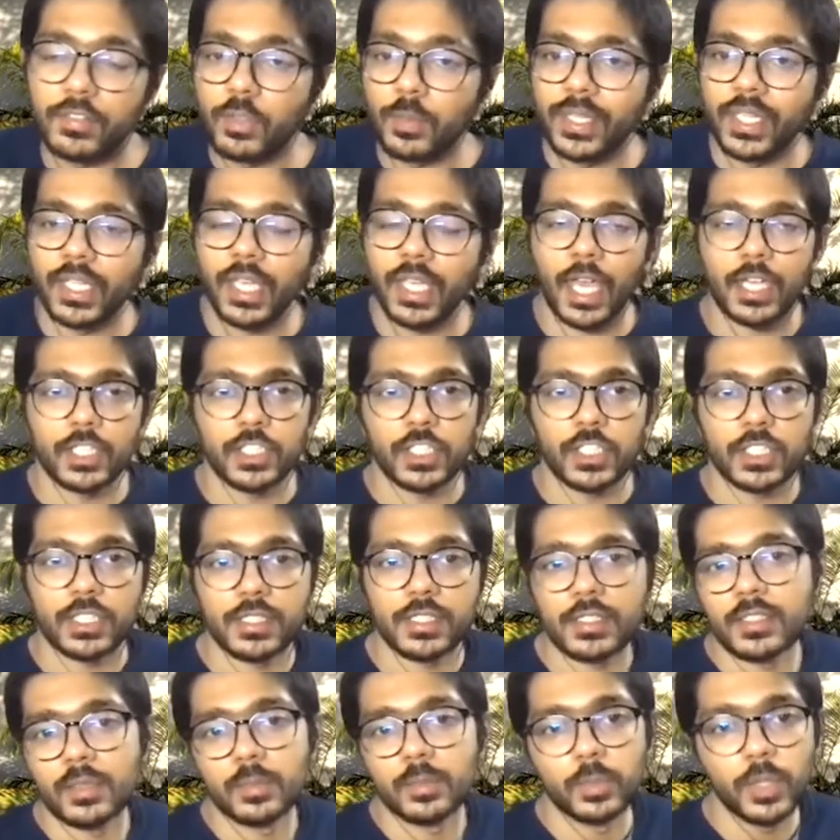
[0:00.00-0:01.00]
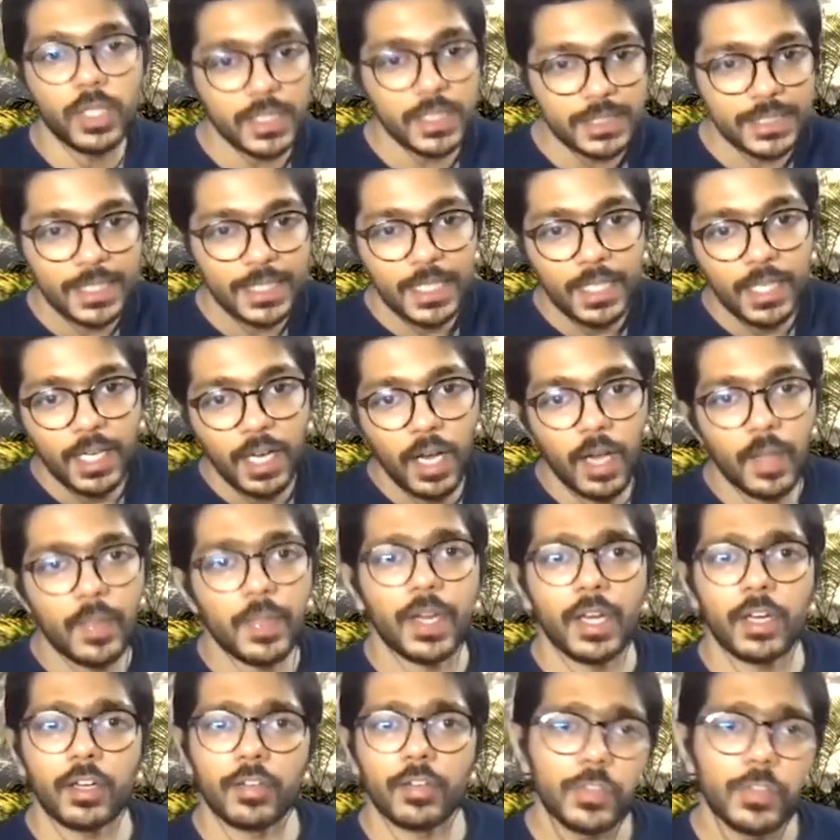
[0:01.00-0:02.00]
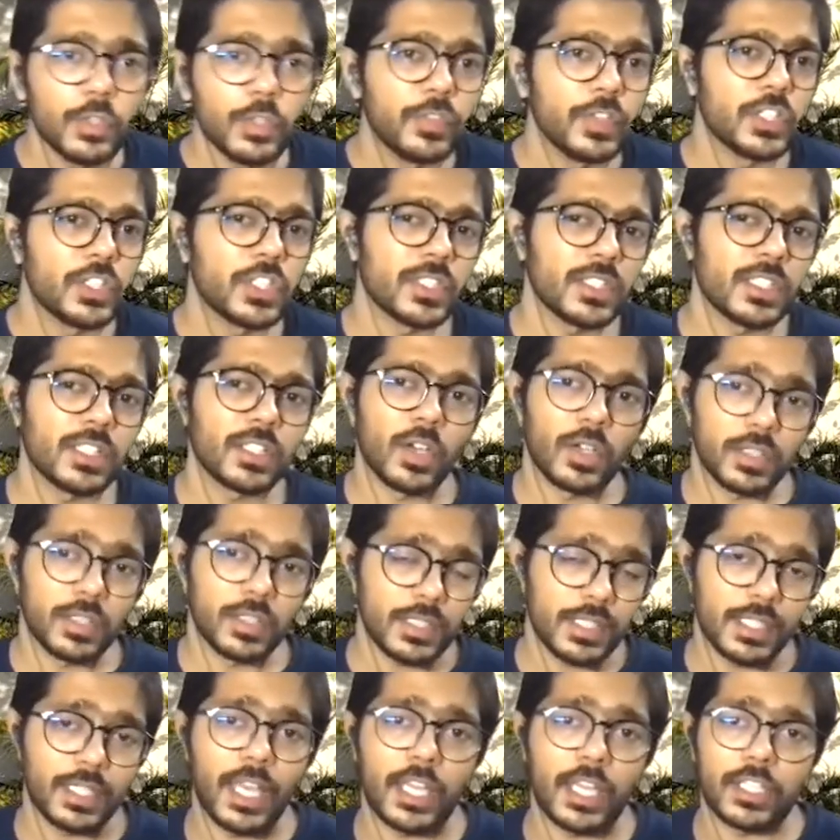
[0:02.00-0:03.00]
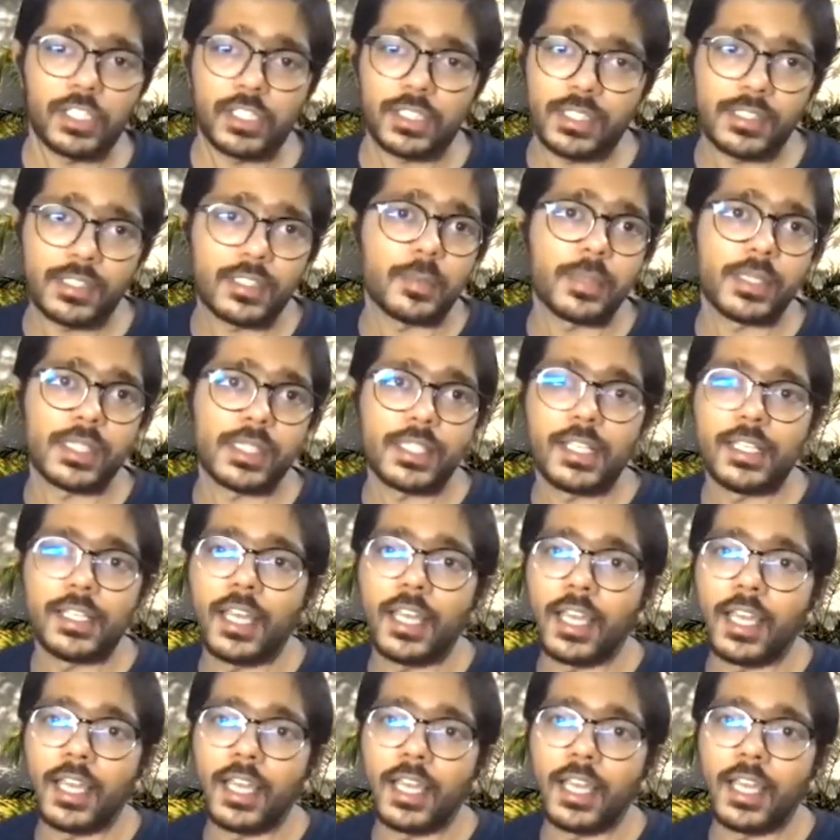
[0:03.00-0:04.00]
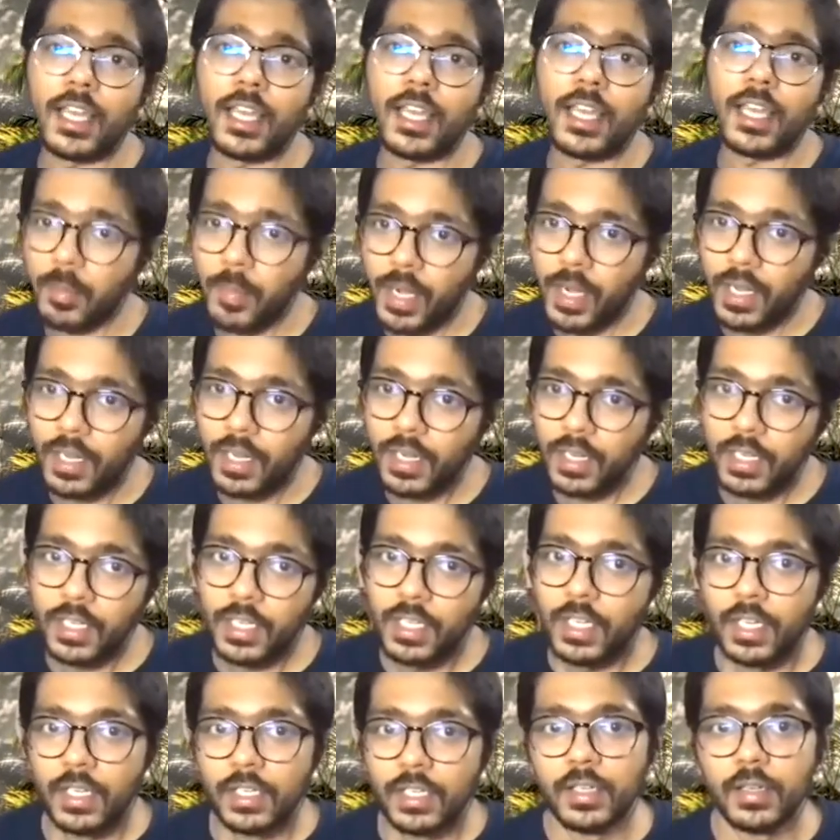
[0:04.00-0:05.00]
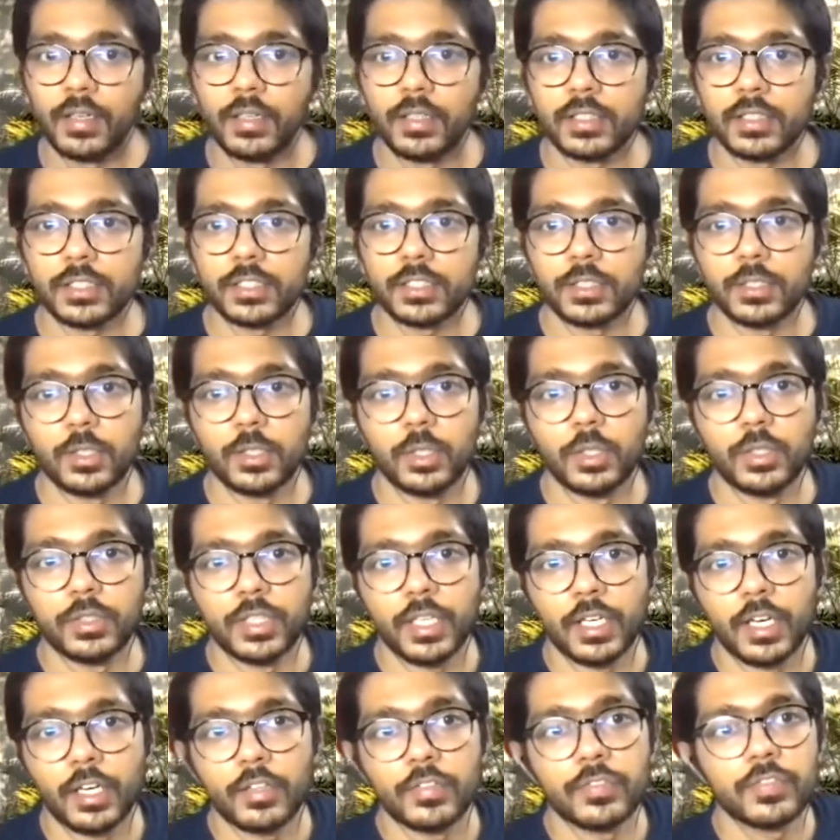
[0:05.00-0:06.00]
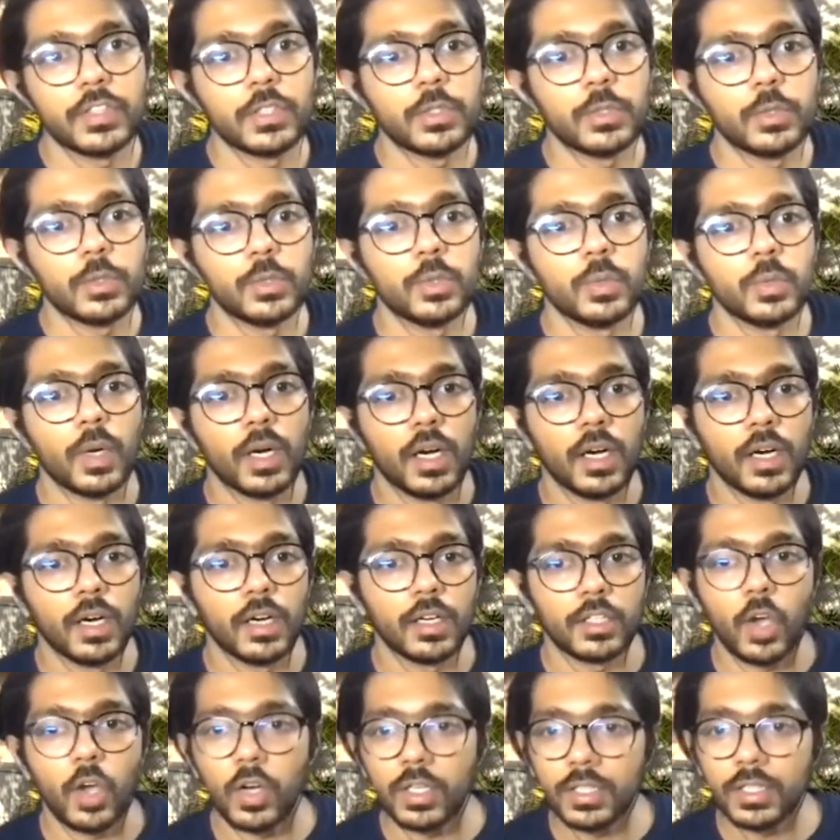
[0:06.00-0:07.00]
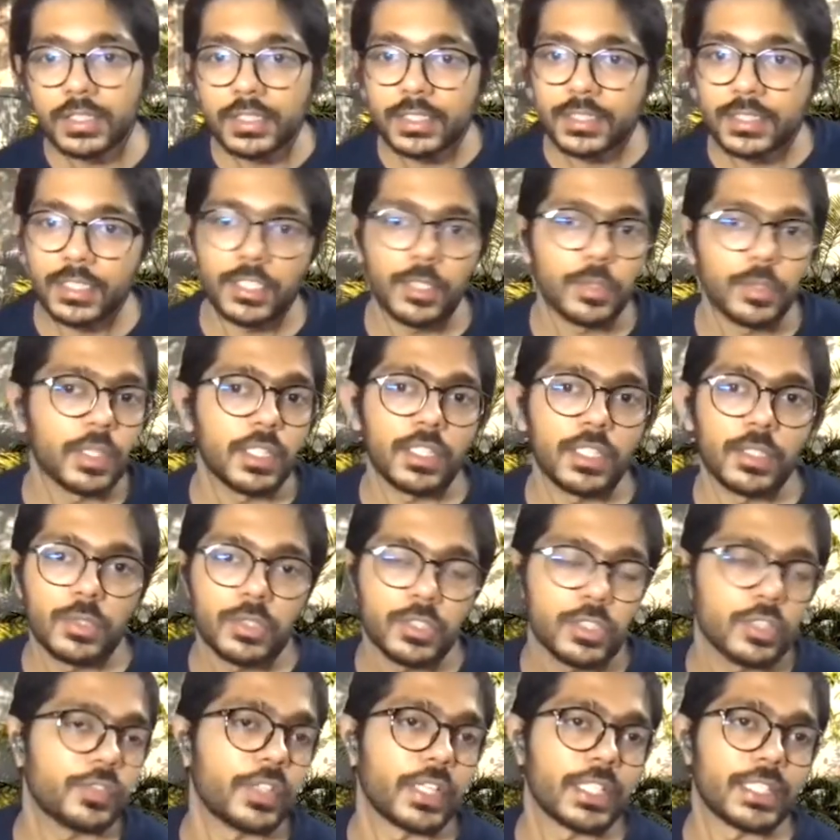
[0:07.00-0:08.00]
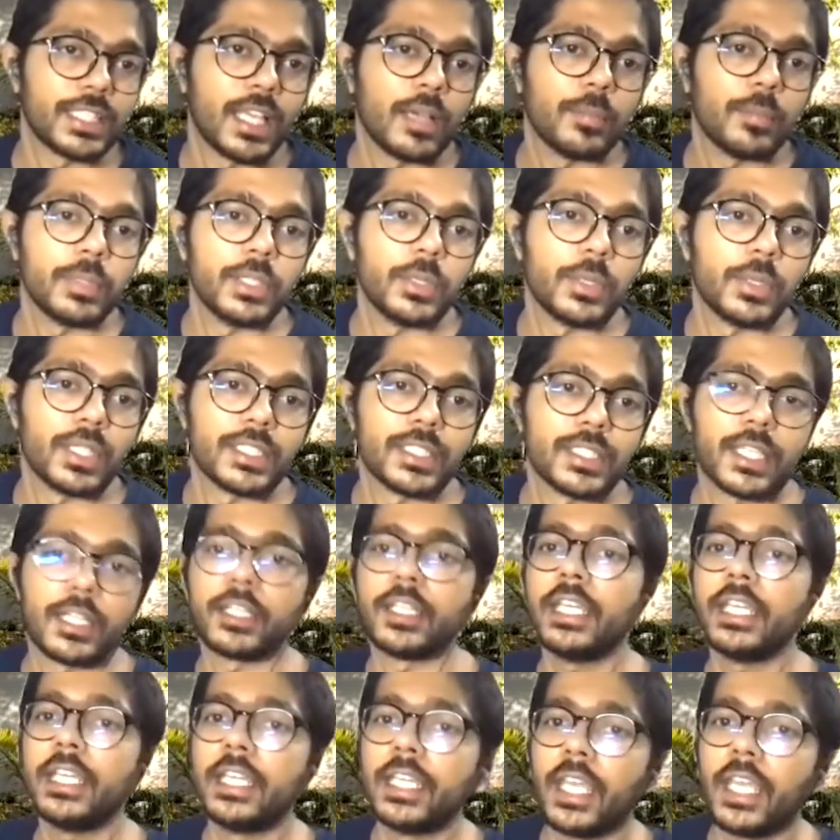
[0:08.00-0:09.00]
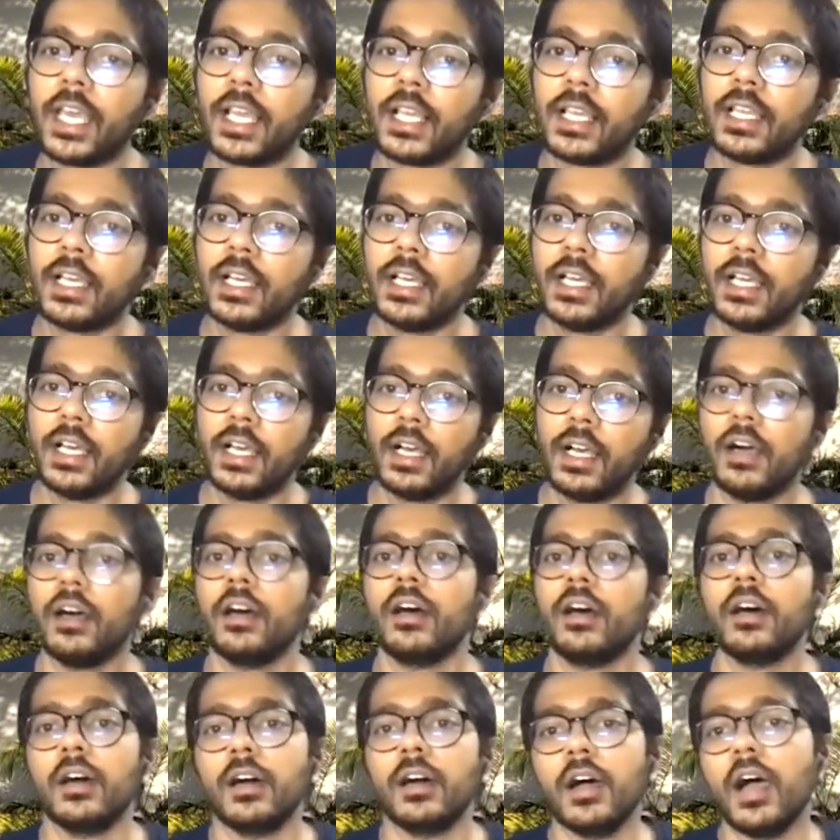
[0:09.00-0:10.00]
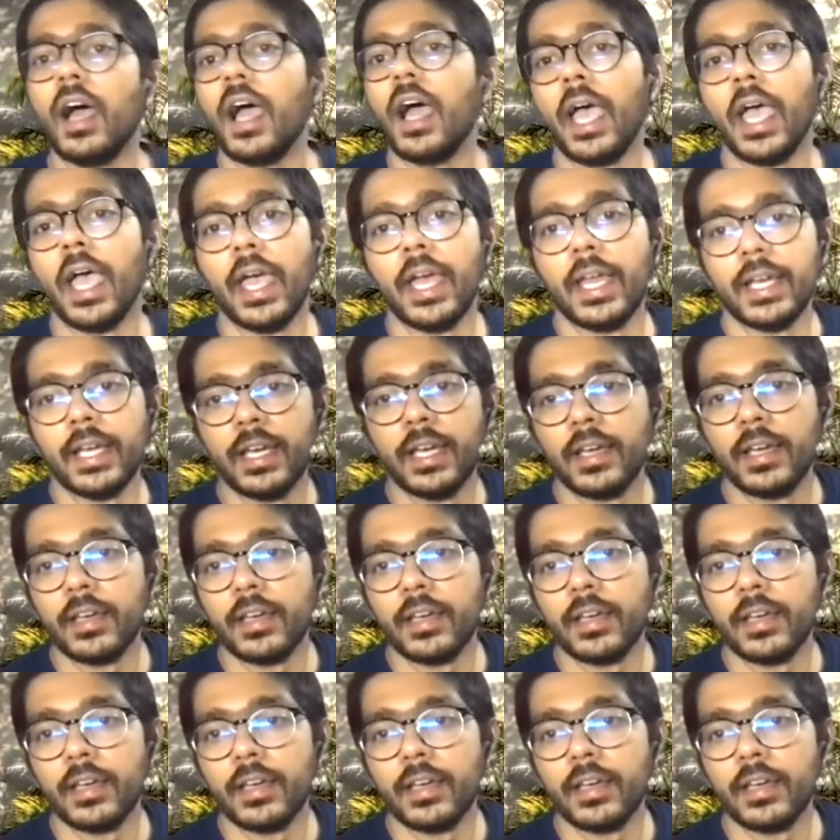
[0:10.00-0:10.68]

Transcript: caching system works. There are a few features and toggles. The caching system is still experimental. So there are a few toggles that you can use. So for example, you can set a TTL and